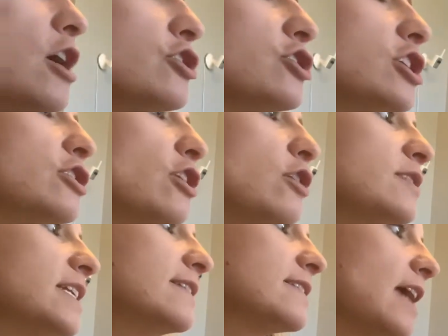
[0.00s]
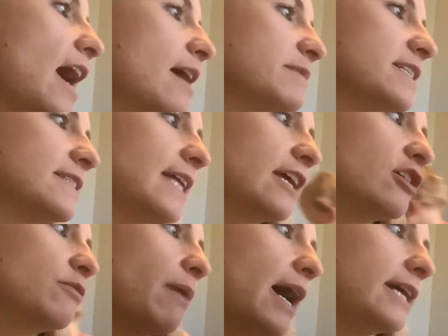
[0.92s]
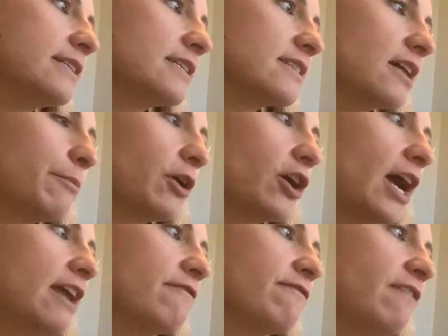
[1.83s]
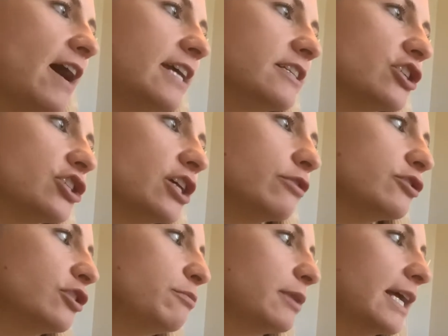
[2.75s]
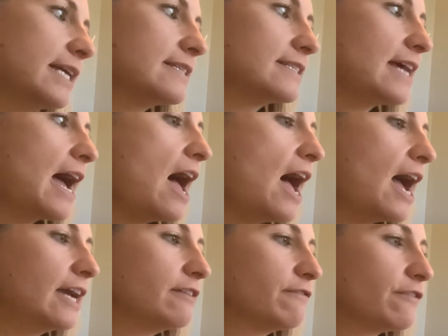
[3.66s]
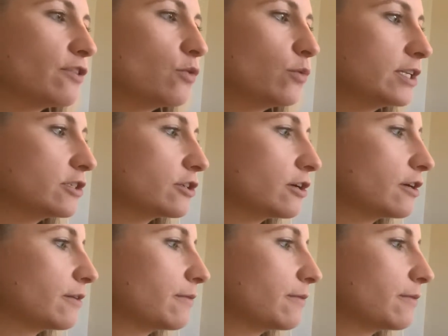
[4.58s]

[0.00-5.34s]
She knows it's time to say goodbye to summer and find a sheltered place to hide for the winter.